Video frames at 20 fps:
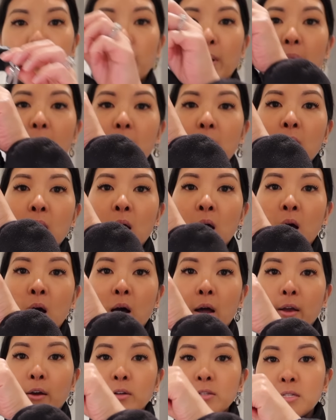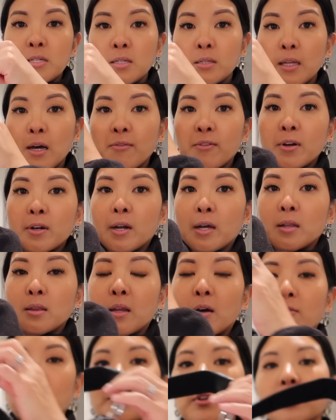but I honestly love it, and I
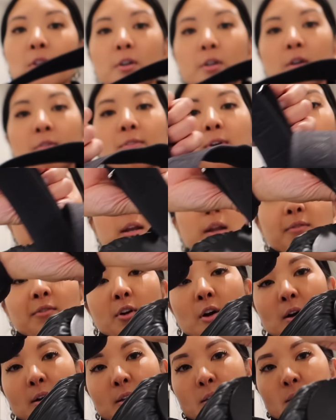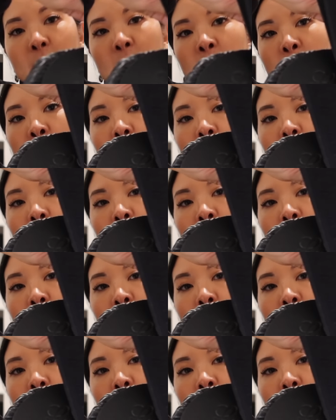love the look of it, and I've gotten